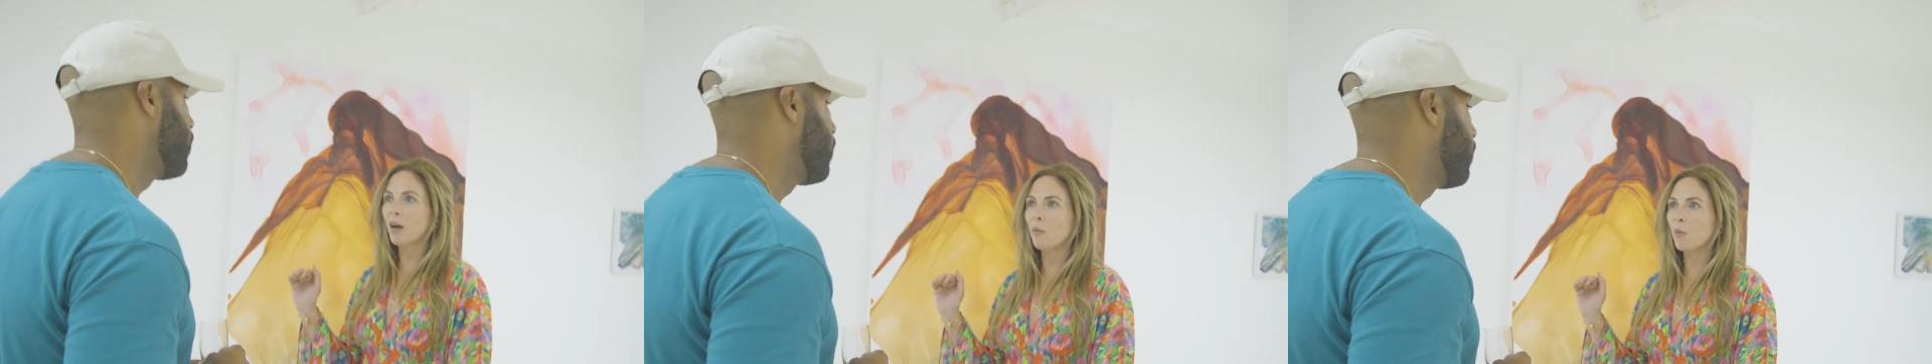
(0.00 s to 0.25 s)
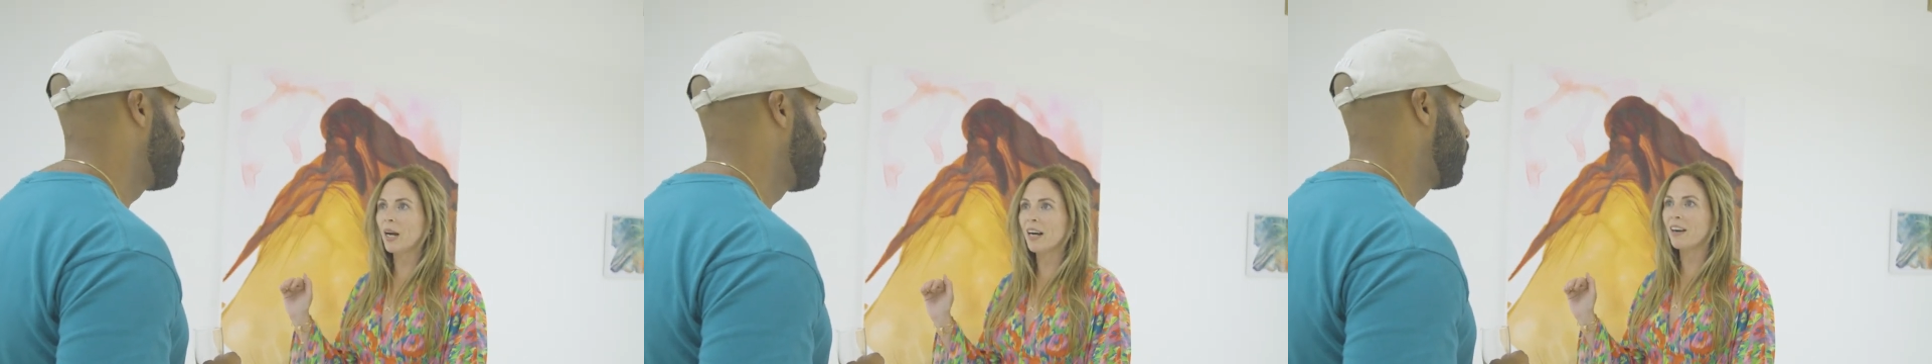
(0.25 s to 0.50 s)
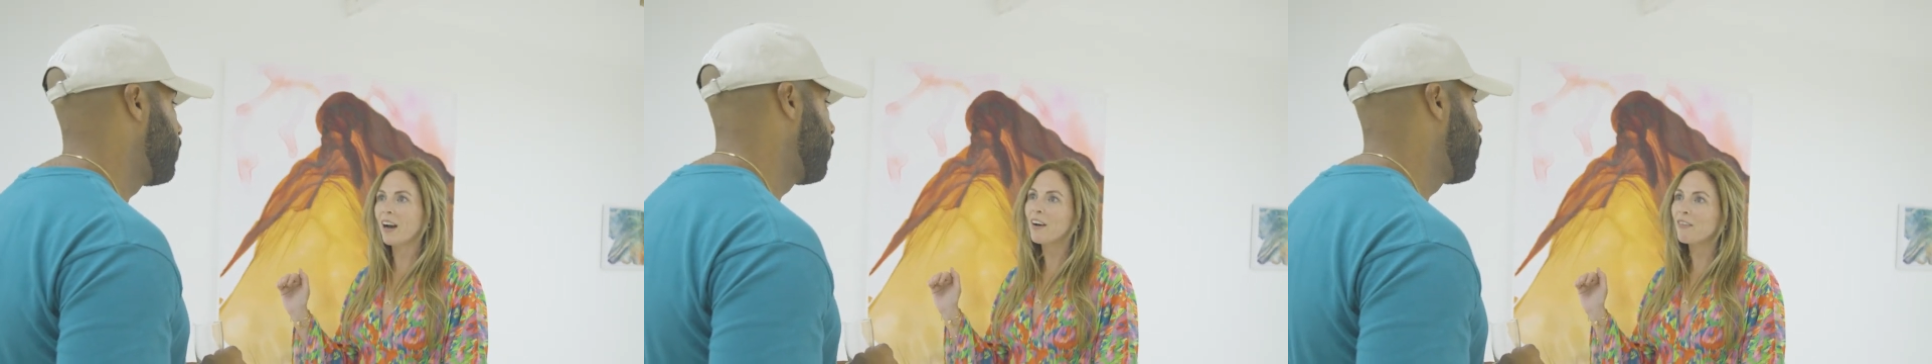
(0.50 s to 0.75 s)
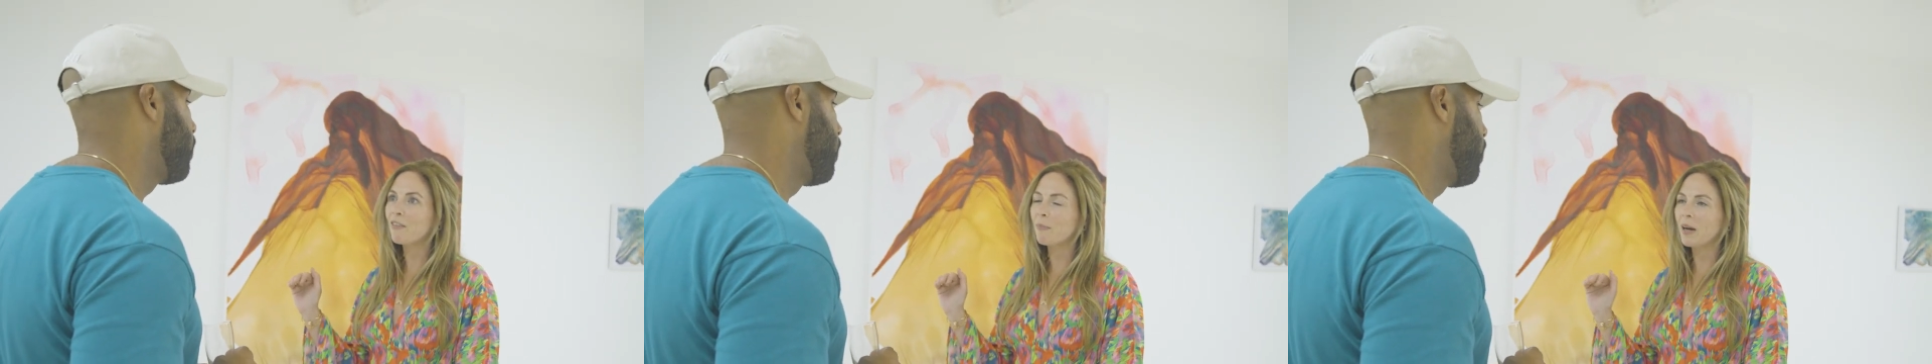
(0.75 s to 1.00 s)
aware
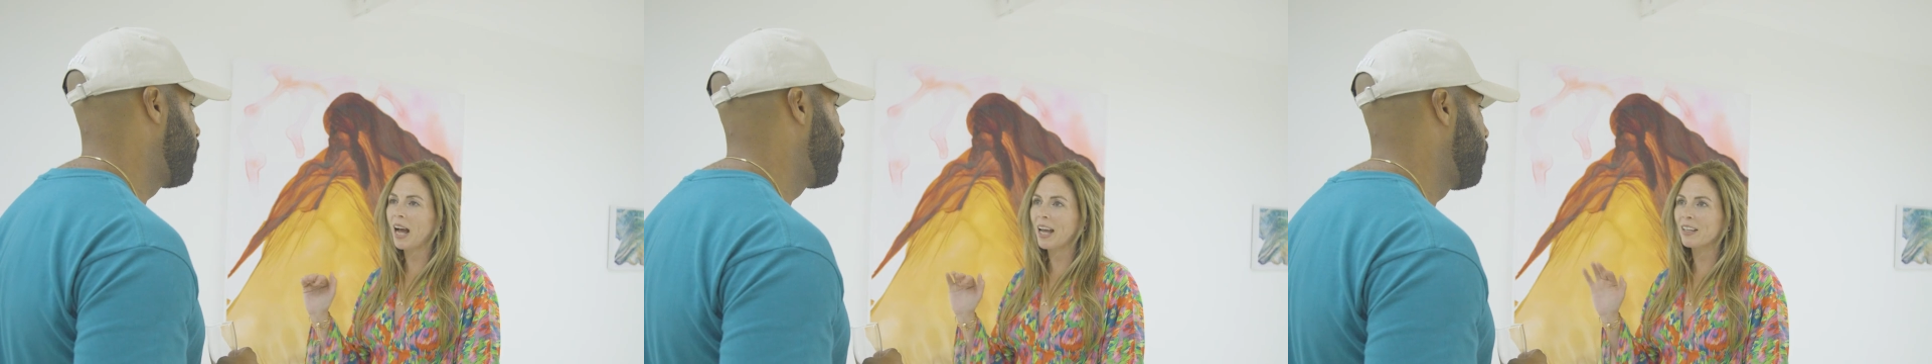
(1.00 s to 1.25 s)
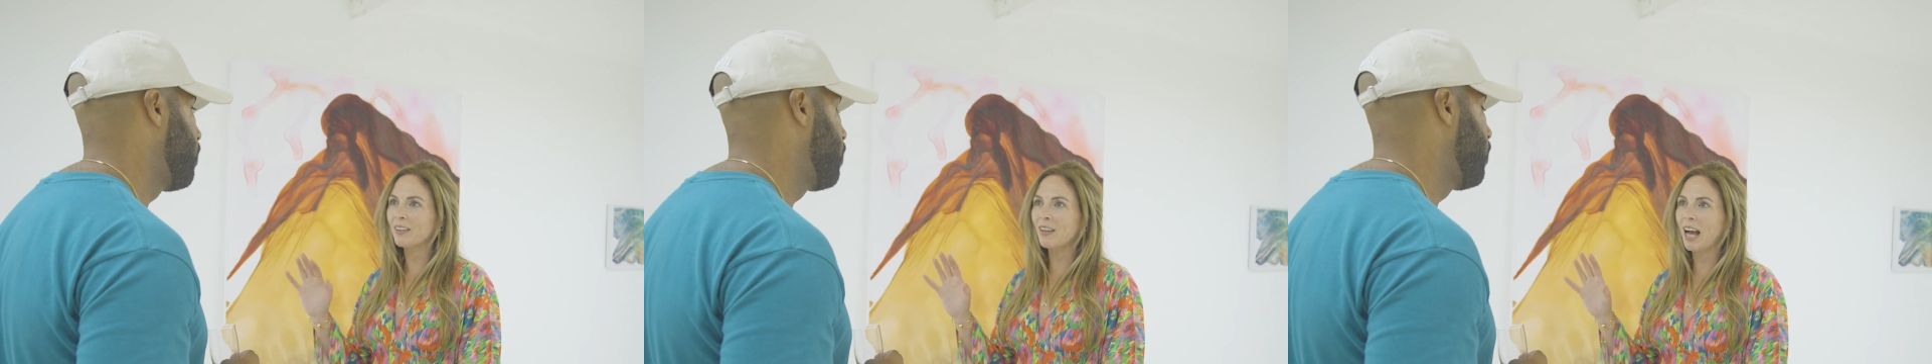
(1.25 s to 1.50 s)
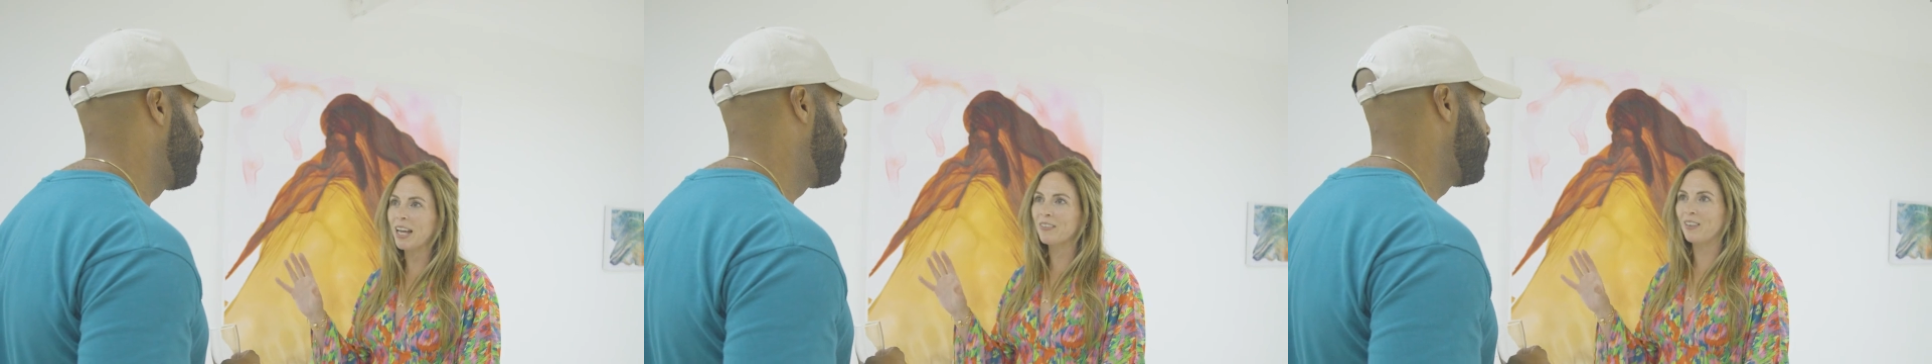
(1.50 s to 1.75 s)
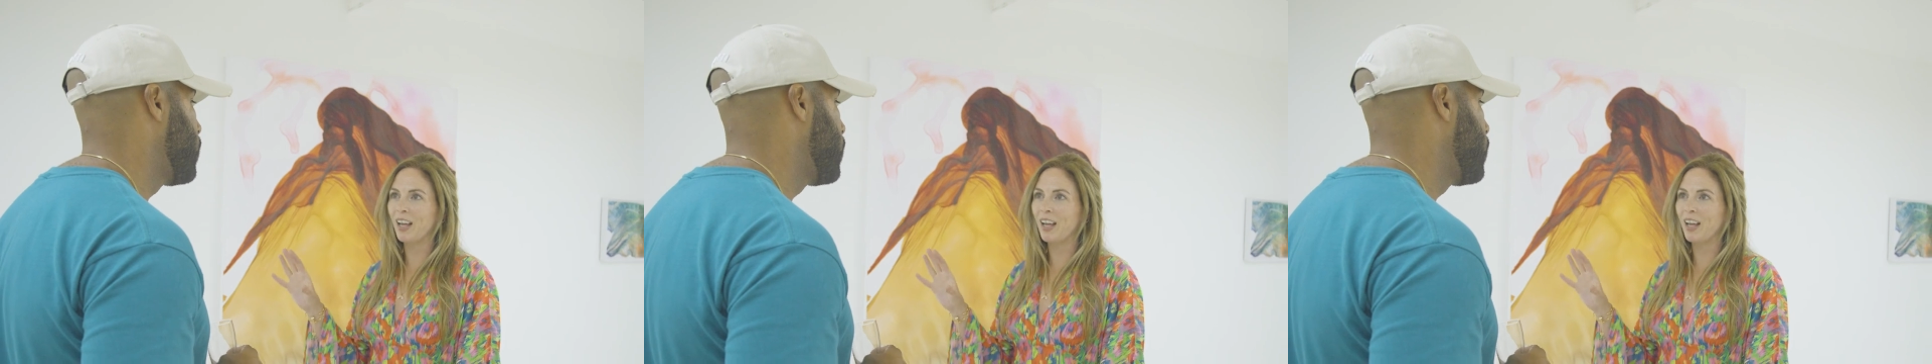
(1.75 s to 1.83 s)
of, but I kind of,